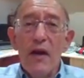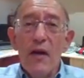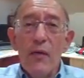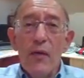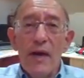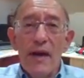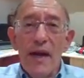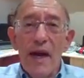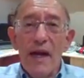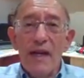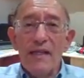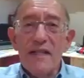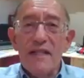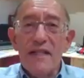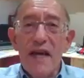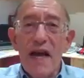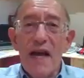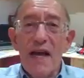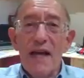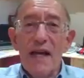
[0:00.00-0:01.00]
when I
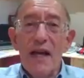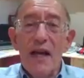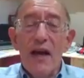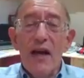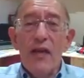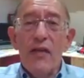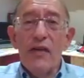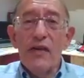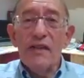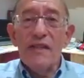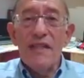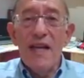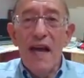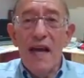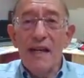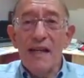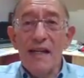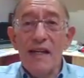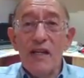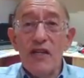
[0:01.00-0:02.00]
say that
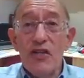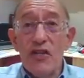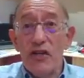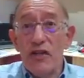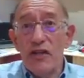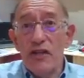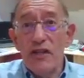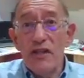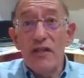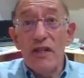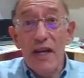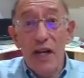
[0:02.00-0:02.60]
technicians,